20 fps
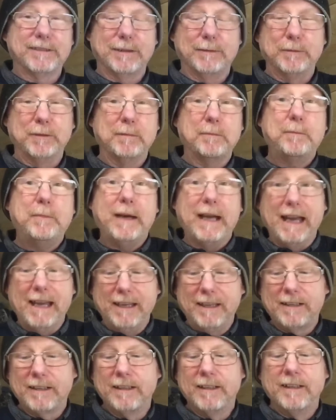So on the
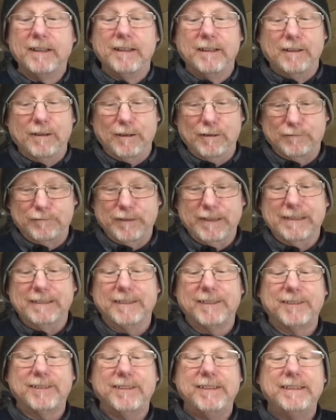back I've written
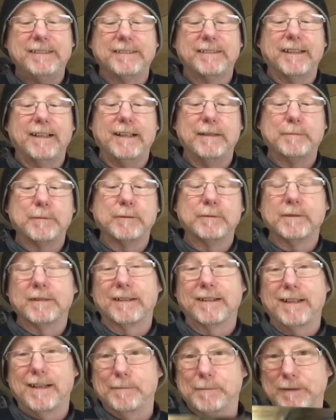seat, table
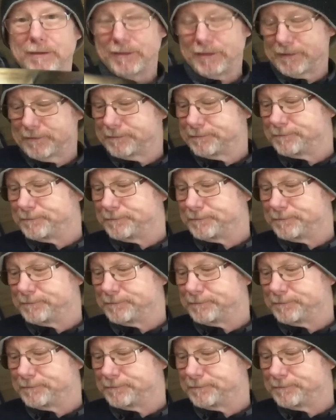and cupboards.